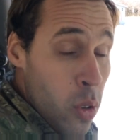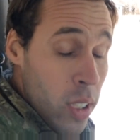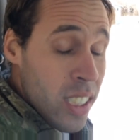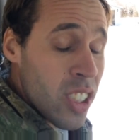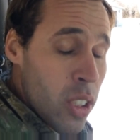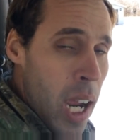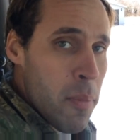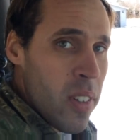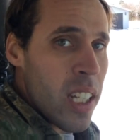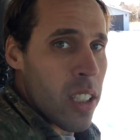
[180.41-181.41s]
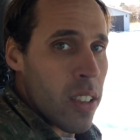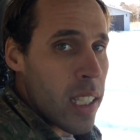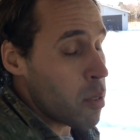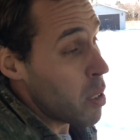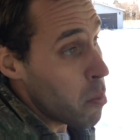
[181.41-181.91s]
a scrap vehicle
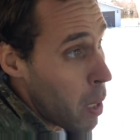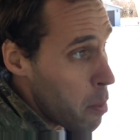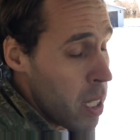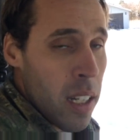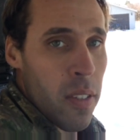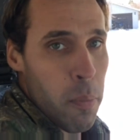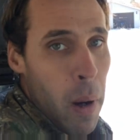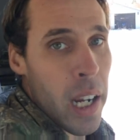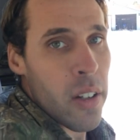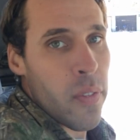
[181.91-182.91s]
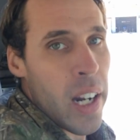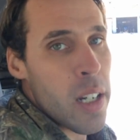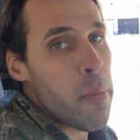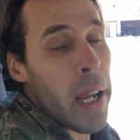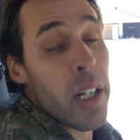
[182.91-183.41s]
that's been maybe in a minor
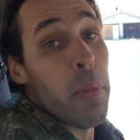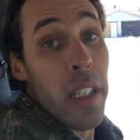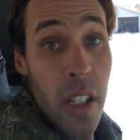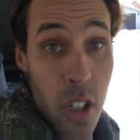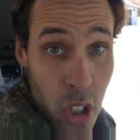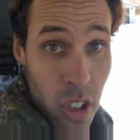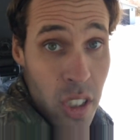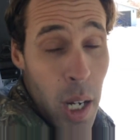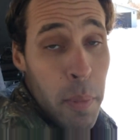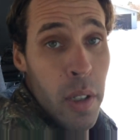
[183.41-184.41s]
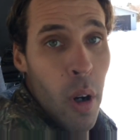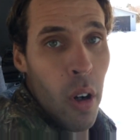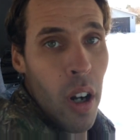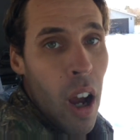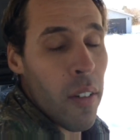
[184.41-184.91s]
fender bender, but the insurance company
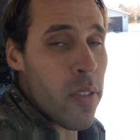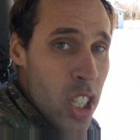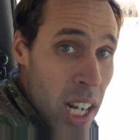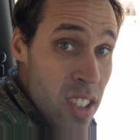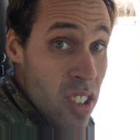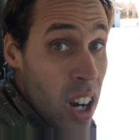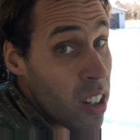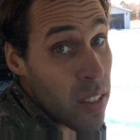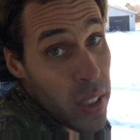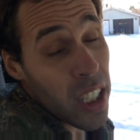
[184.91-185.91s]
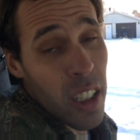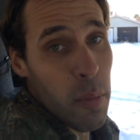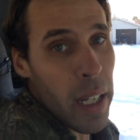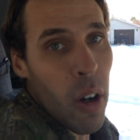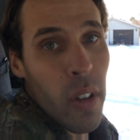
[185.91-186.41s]
wrote it off, chances are the vehicle
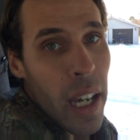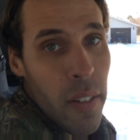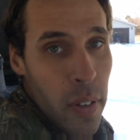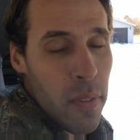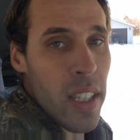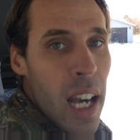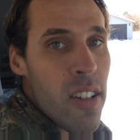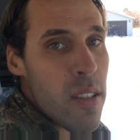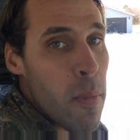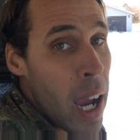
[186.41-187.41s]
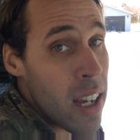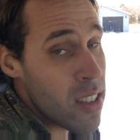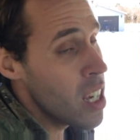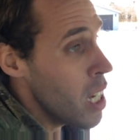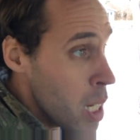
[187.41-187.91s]
might only have 50,000
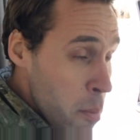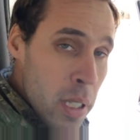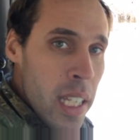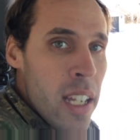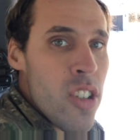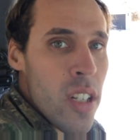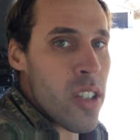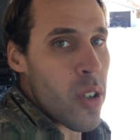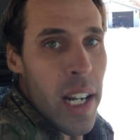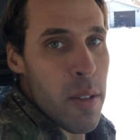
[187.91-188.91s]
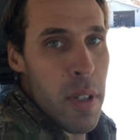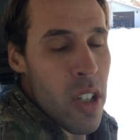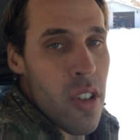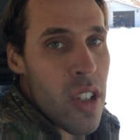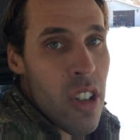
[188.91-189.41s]
miles, but the engine and
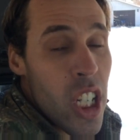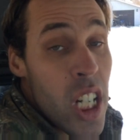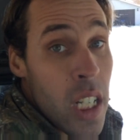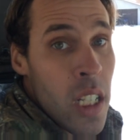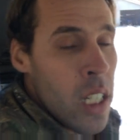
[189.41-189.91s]
transmission are still good.